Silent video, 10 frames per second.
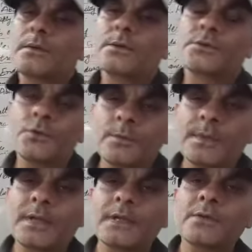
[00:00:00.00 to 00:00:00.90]
should
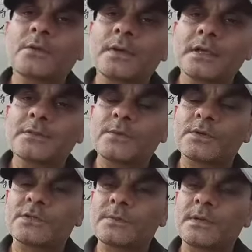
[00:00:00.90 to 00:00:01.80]
be in quickest
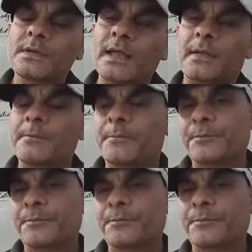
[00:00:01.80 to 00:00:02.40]
possible time.